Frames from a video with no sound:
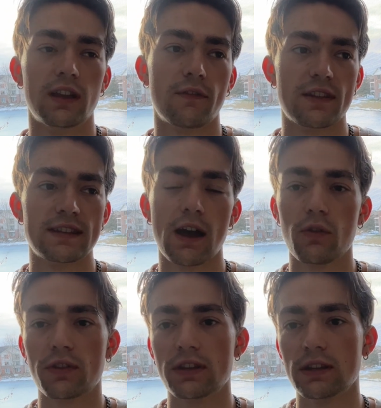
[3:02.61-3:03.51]
If it's
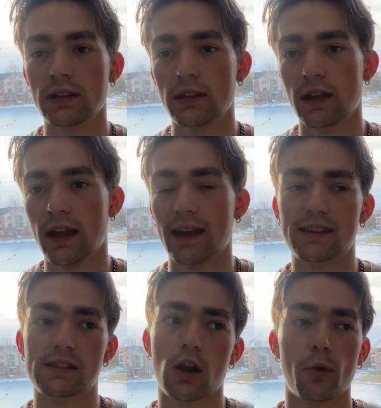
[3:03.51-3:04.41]
healthy and
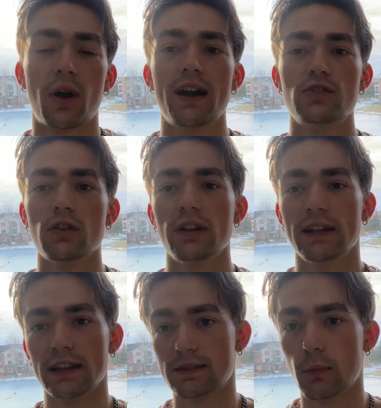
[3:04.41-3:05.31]
it's a carbohydrate,
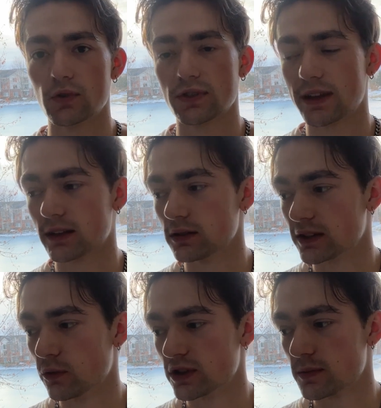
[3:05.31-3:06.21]
it's most likely
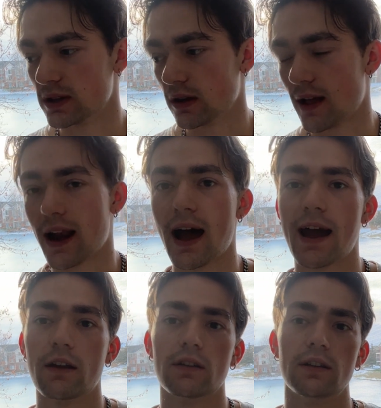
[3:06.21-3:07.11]
going to be a lot
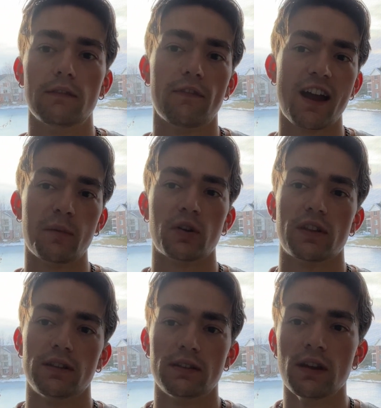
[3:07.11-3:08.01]
higher in fiber
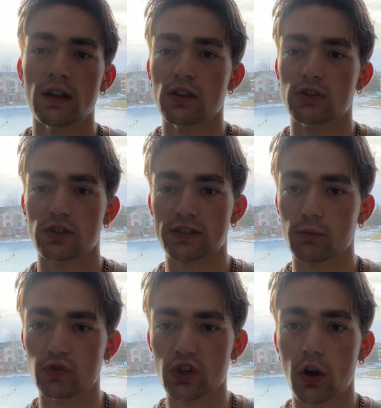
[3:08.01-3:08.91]
than just
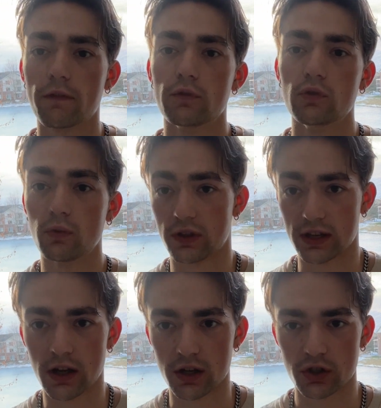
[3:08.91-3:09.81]
some junk food with a
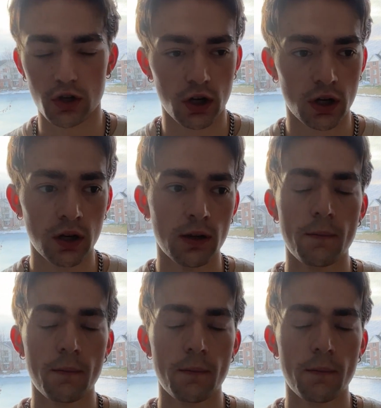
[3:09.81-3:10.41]
ton of sugar.